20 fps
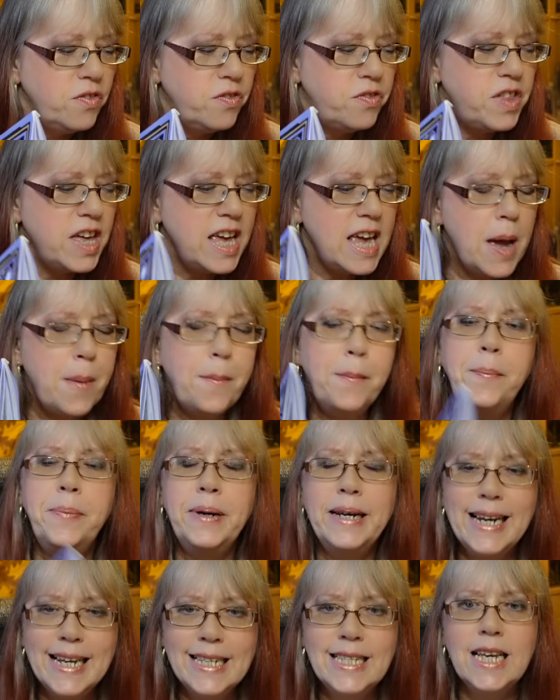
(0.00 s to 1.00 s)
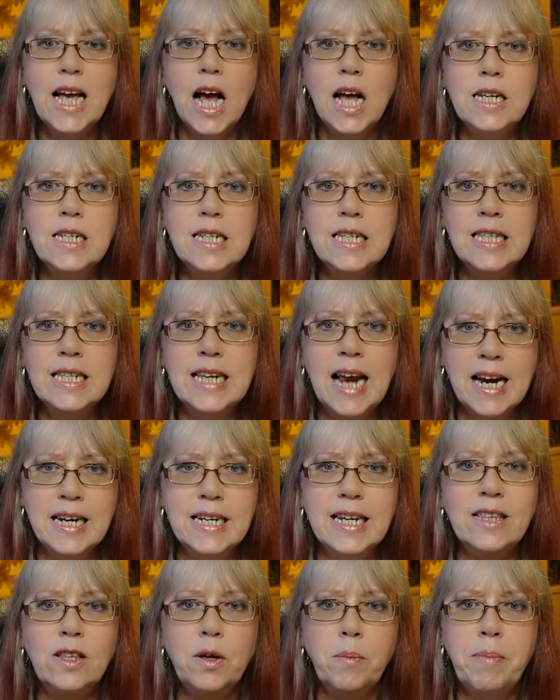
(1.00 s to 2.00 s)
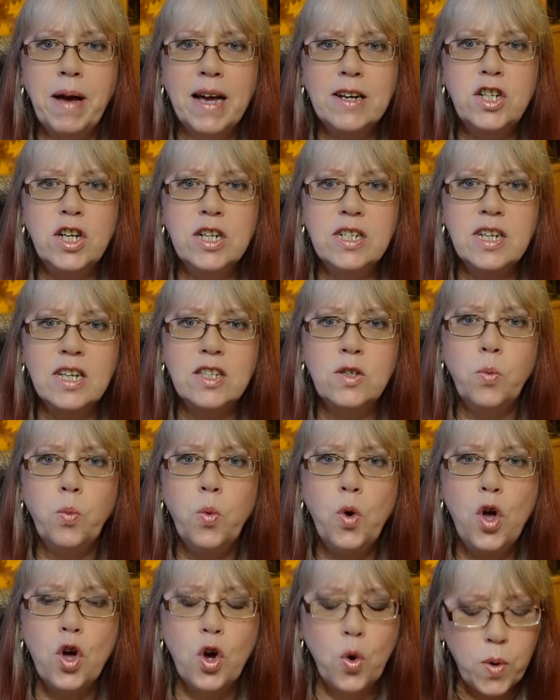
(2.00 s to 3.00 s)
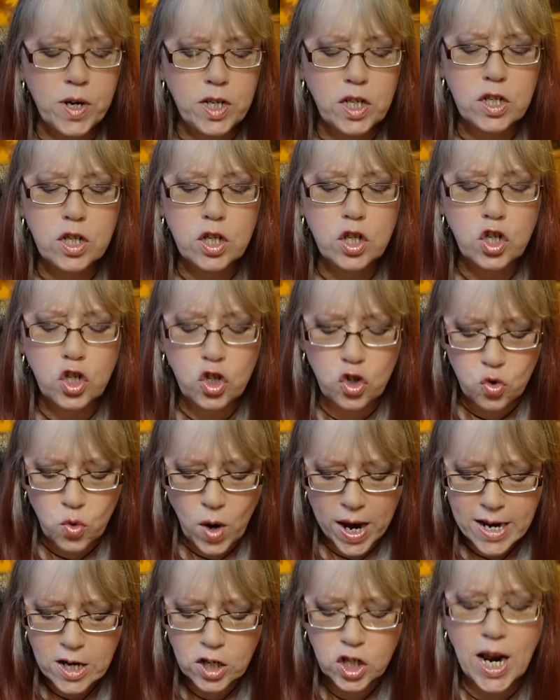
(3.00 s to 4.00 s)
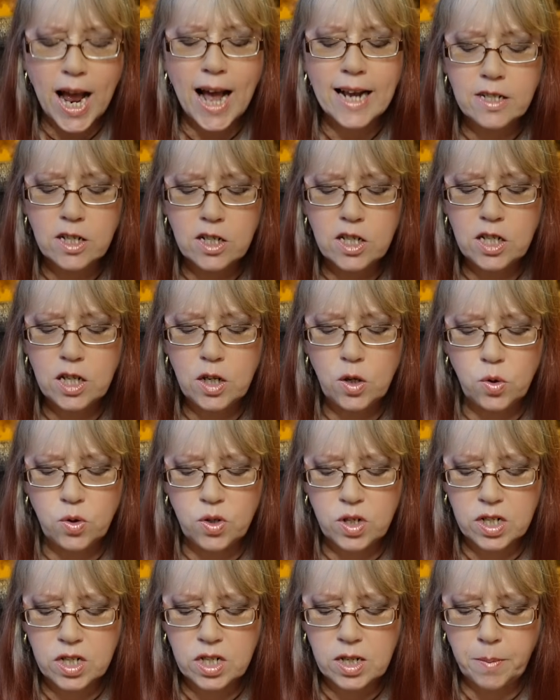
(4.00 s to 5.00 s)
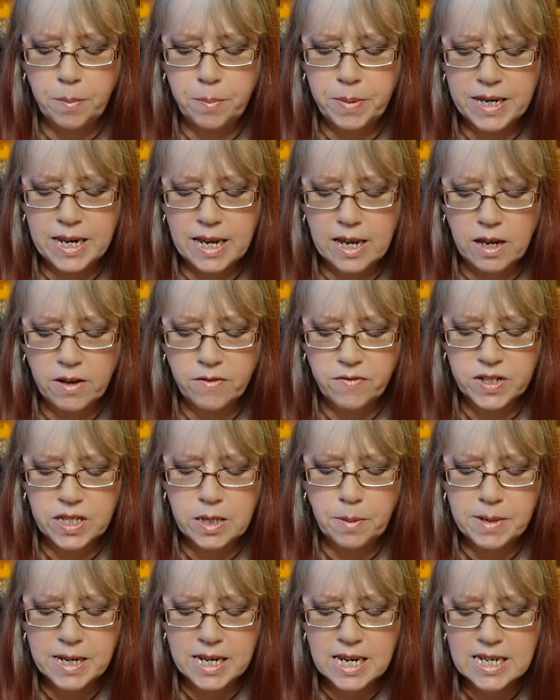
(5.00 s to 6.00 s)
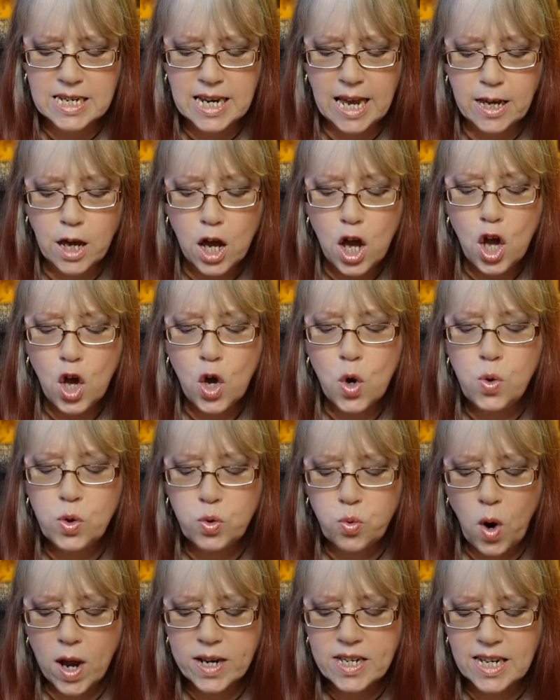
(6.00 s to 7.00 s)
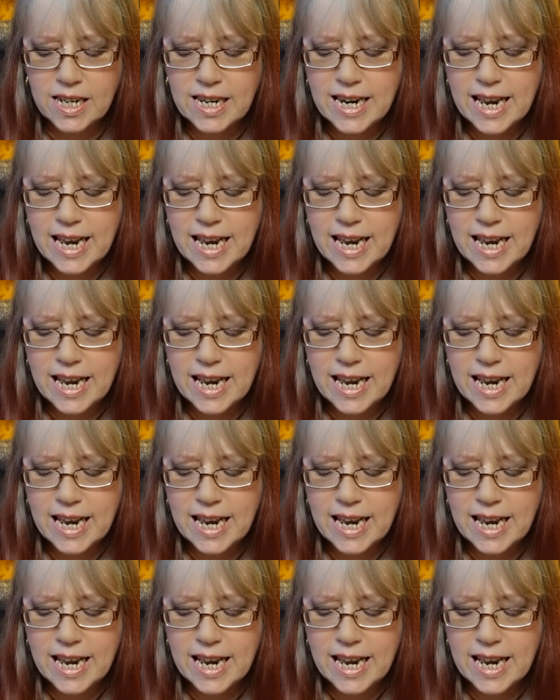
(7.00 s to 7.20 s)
the implicit understanding that magic doesn't work, which is a strange attitude for somebody to take who's writing an